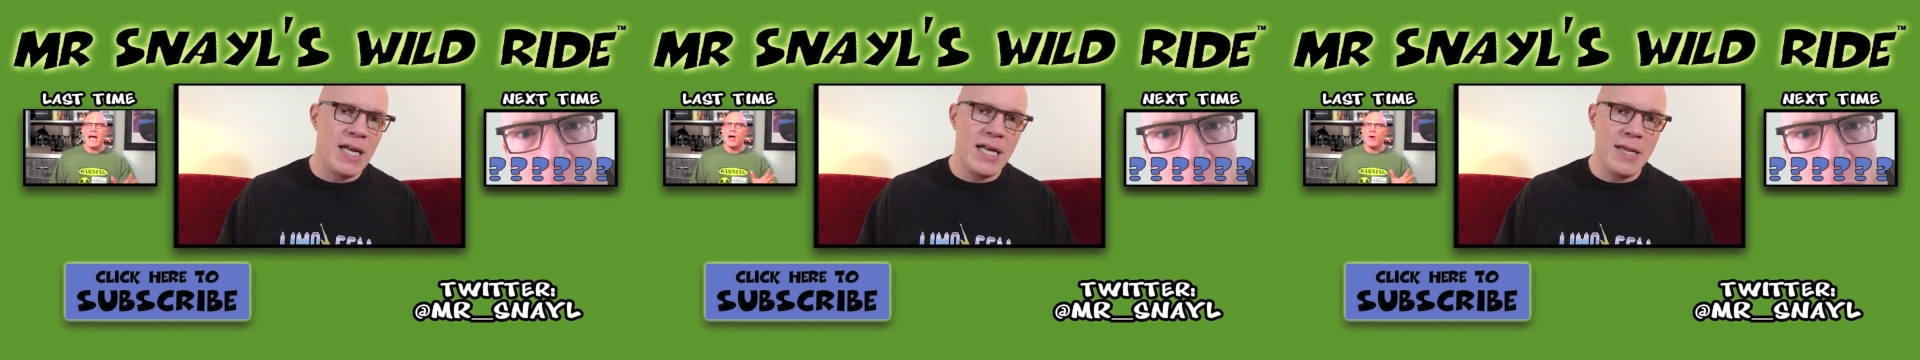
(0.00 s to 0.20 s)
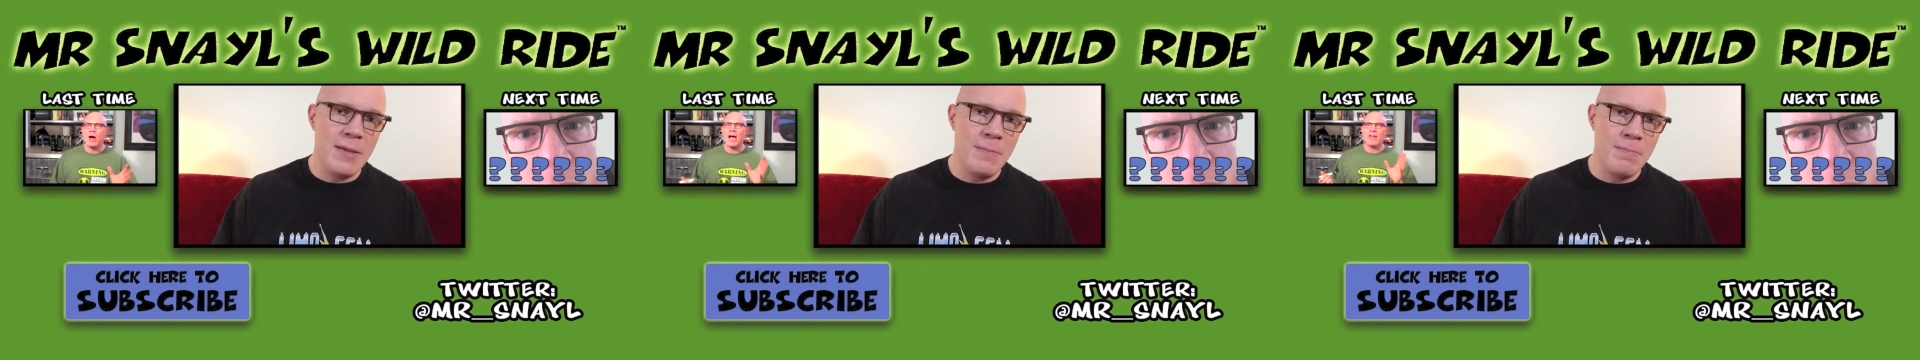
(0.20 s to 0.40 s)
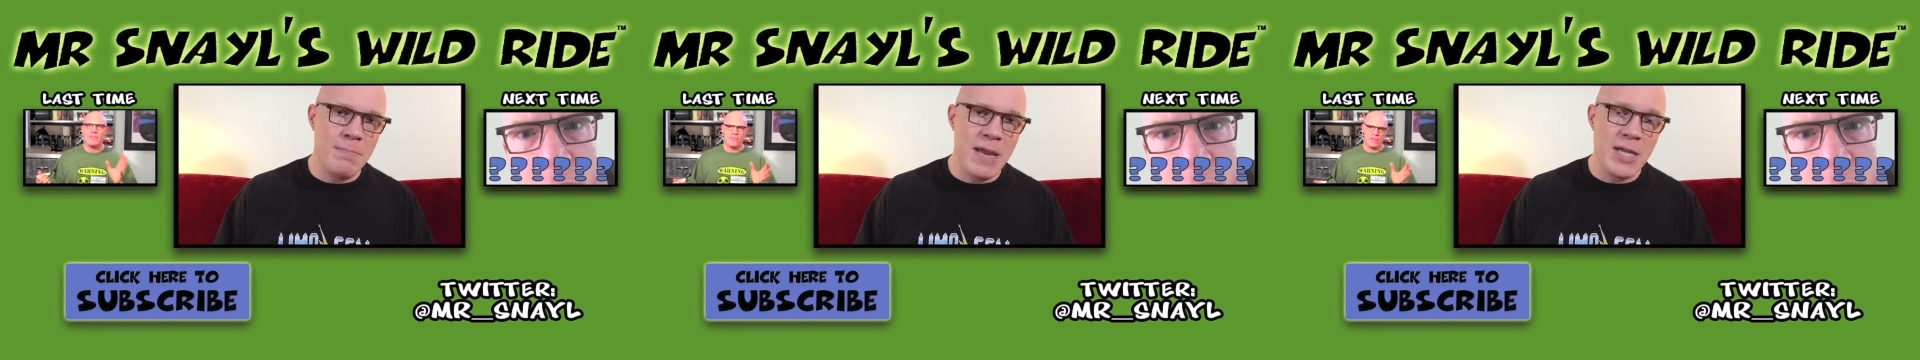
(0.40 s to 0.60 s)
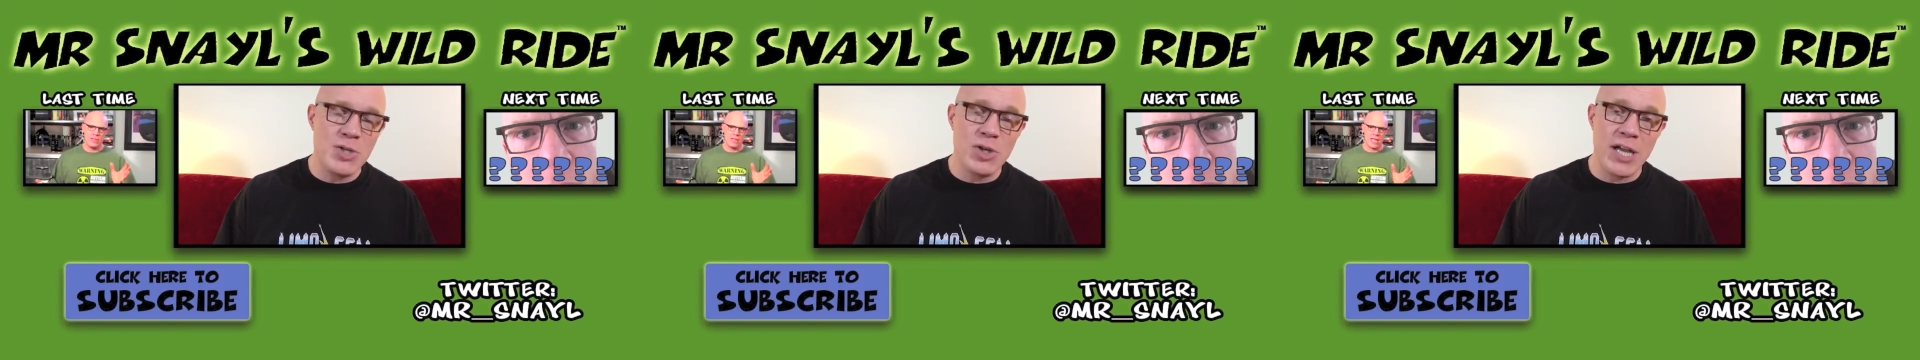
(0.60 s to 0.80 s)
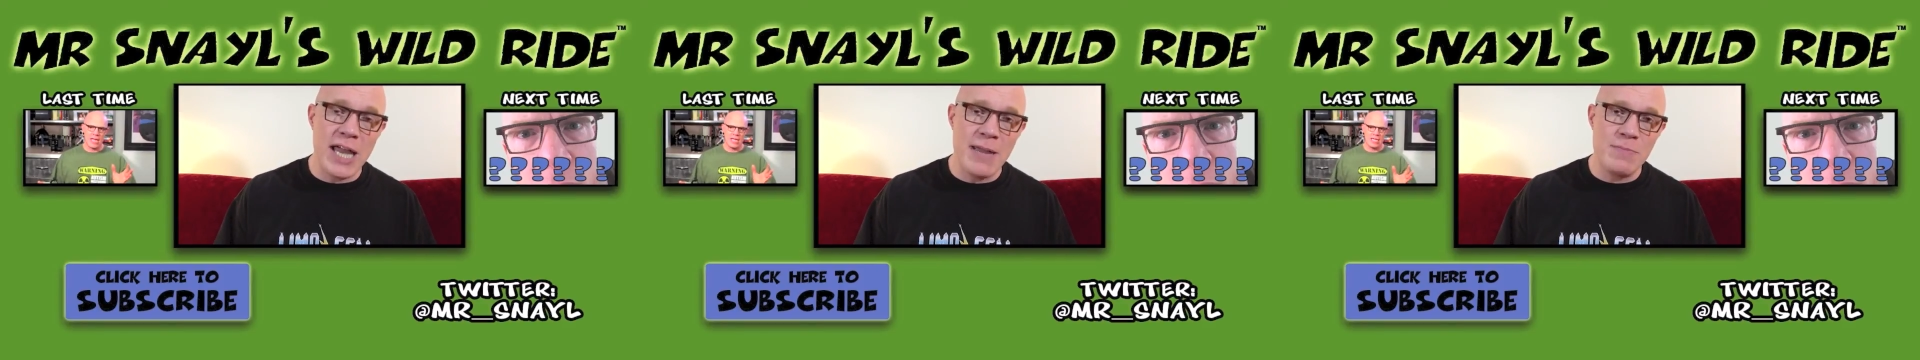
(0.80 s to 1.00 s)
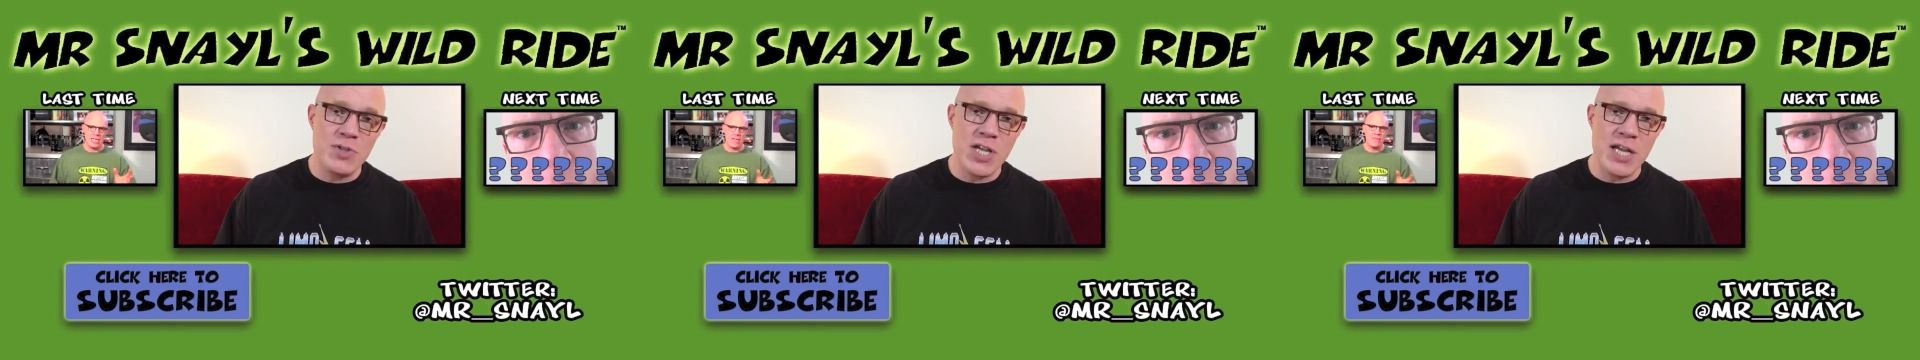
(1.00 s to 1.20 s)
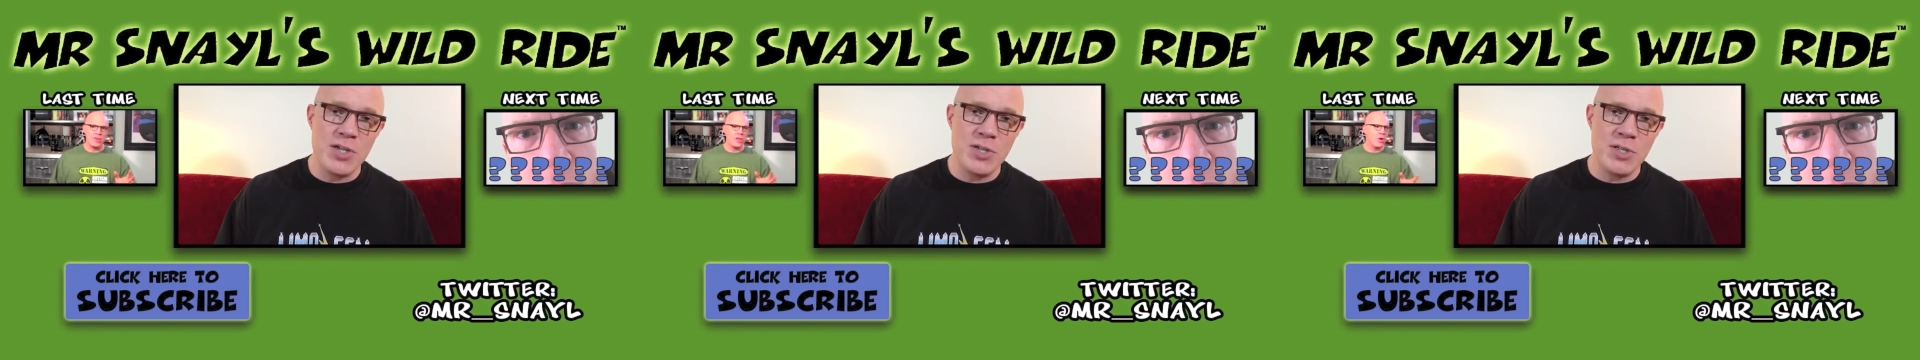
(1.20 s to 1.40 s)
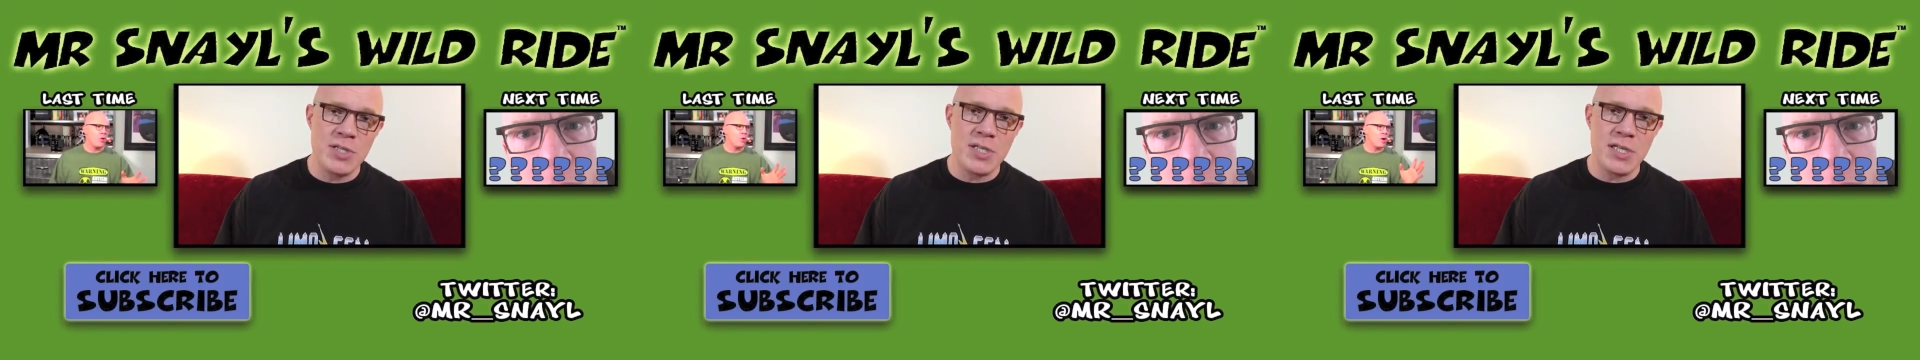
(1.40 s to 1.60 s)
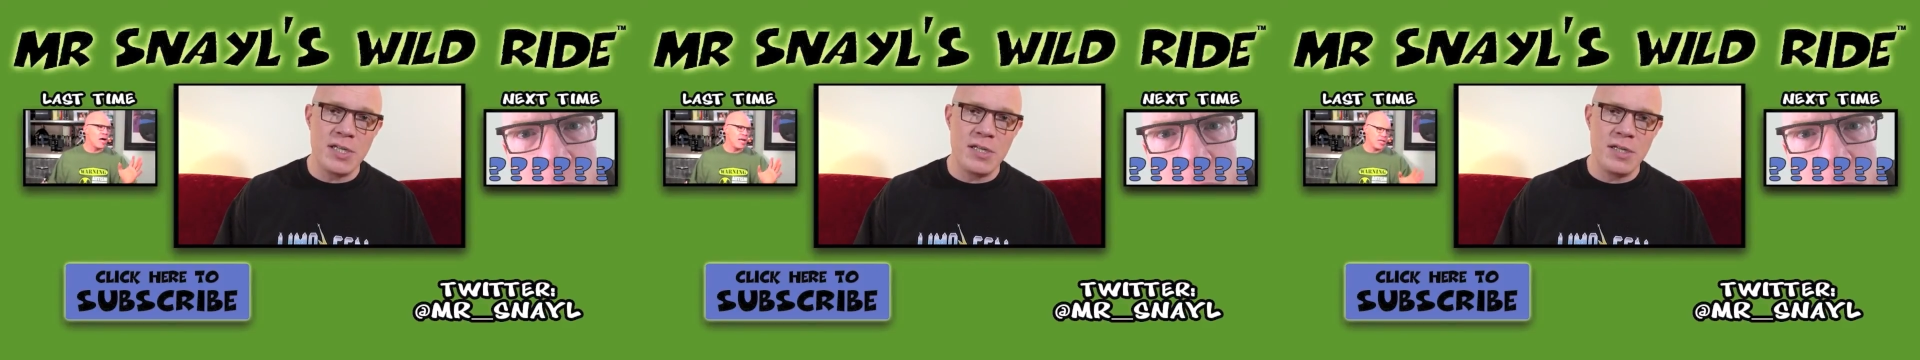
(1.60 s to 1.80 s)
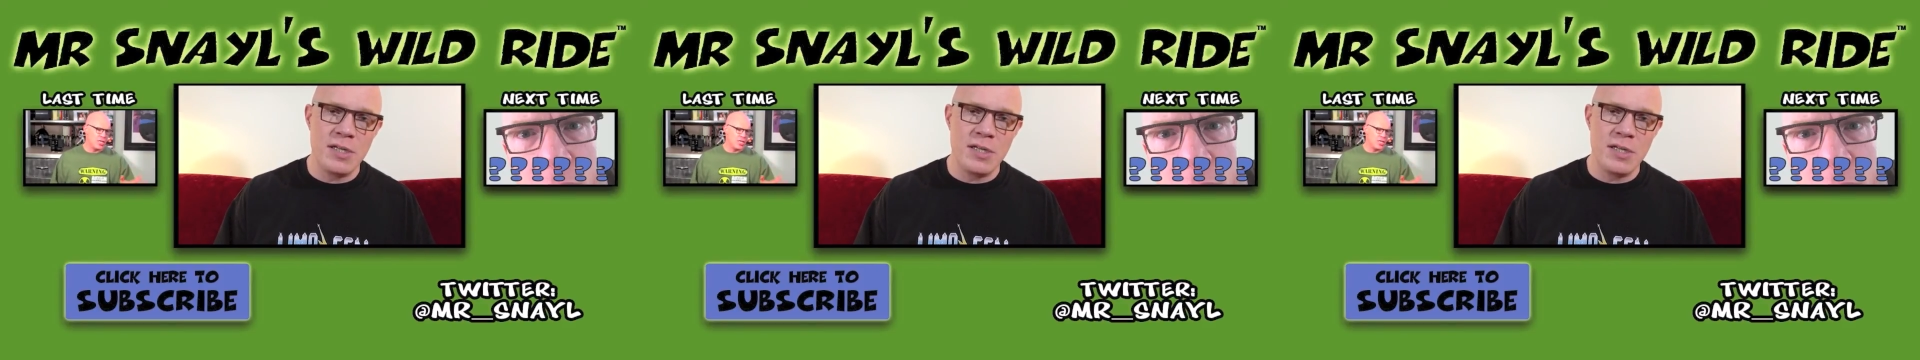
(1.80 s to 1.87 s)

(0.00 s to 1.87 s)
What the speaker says: any major game changes?